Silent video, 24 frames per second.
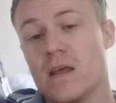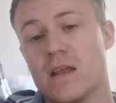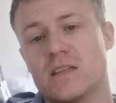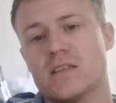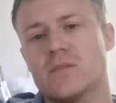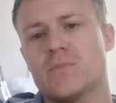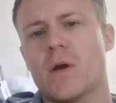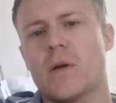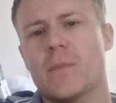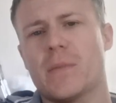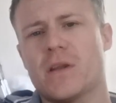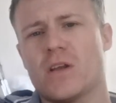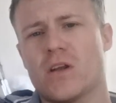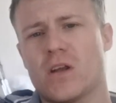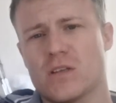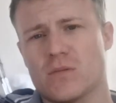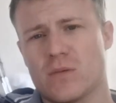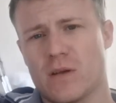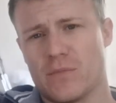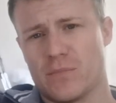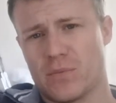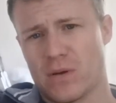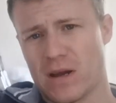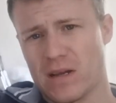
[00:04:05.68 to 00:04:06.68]
it might be a nice
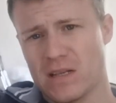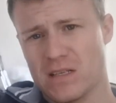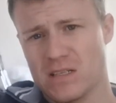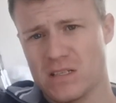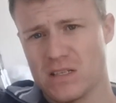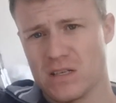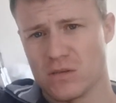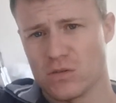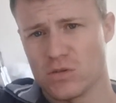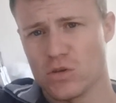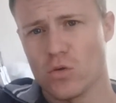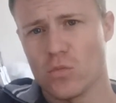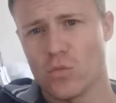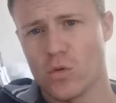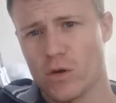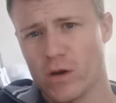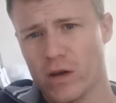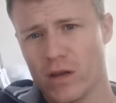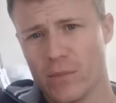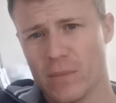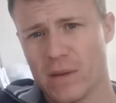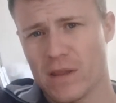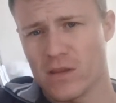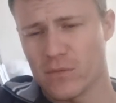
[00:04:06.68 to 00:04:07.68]
way of practicing, not
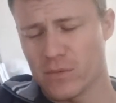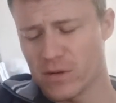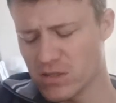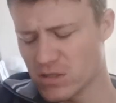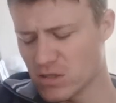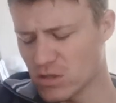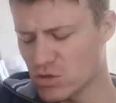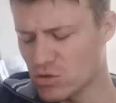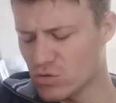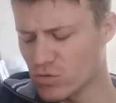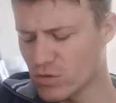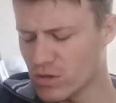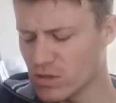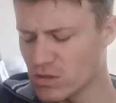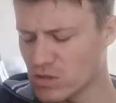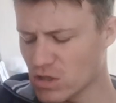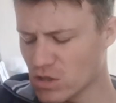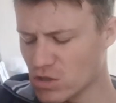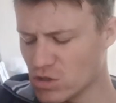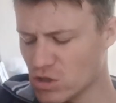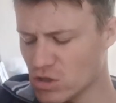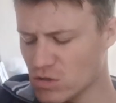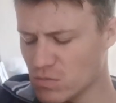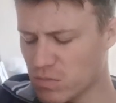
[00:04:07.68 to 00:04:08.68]
worrying about the rest of the strings
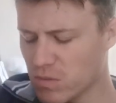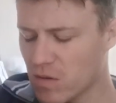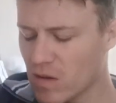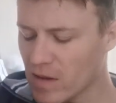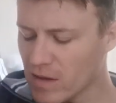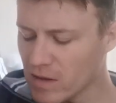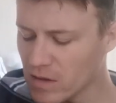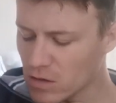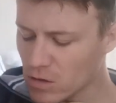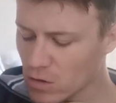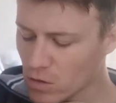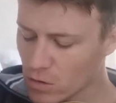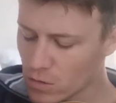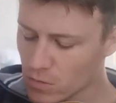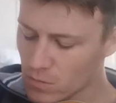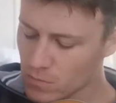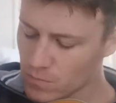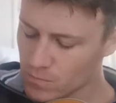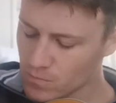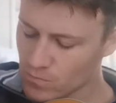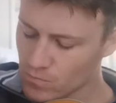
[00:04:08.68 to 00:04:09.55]
and just playing your